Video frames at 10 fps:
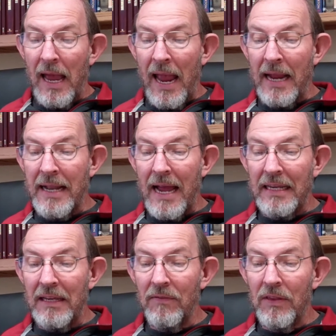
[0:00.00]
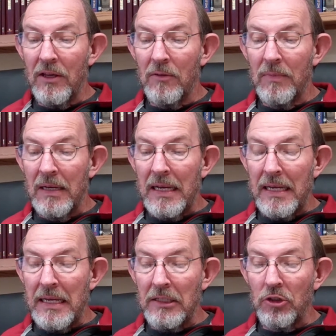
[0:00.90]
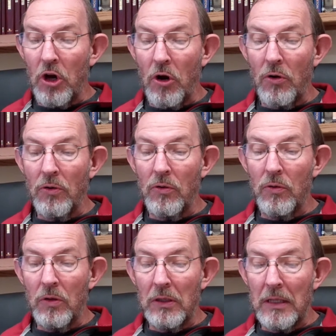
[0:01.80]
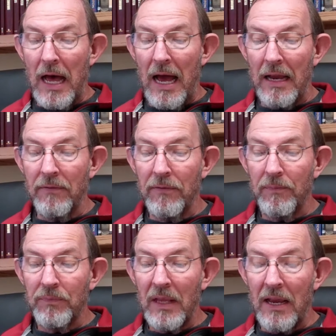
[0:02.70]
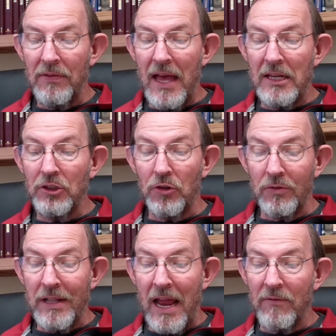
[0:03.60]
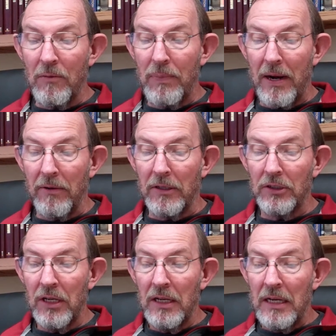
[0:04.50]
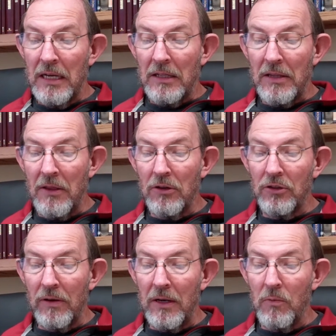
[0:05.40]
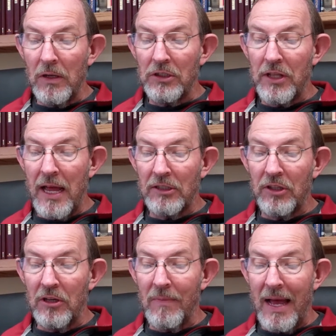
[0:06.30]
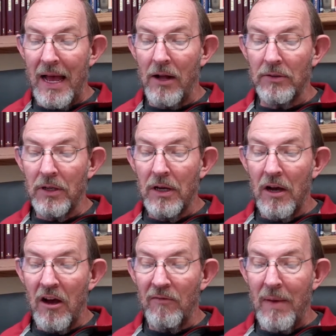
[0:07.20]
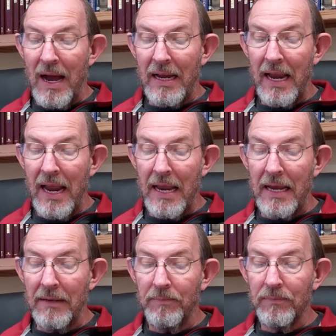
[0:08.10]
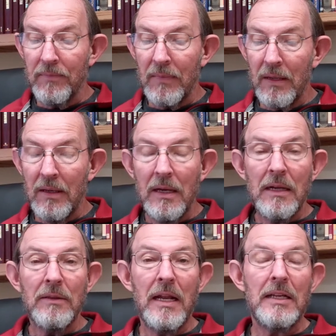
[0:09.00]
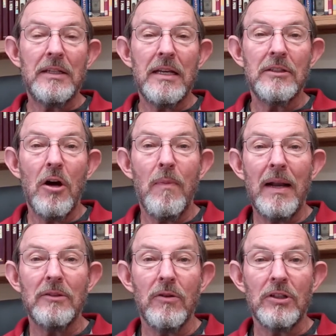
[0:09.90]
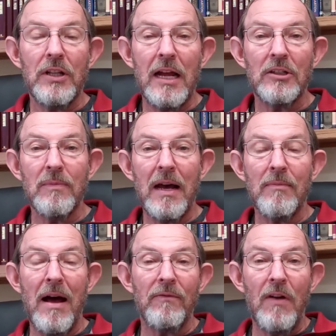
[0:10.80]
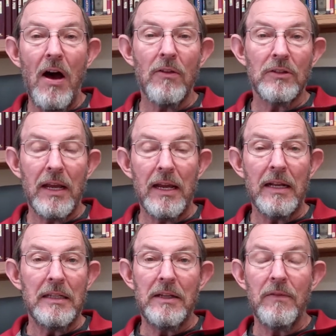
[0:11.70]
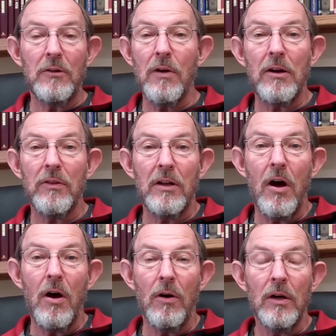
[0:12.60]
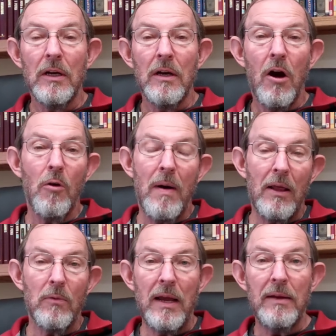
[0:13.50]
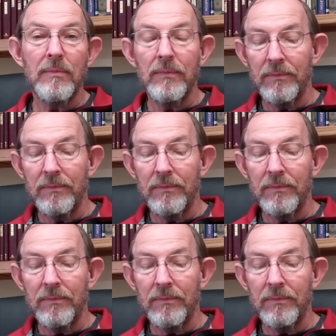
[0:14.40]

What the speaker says: And I give them eternal life, and they shall never perish, neither shall anyone snatch them out of my hand. Then he says, nobody's going to snatch them out of my Father's hand. He's even greater than all. Oh, by the way,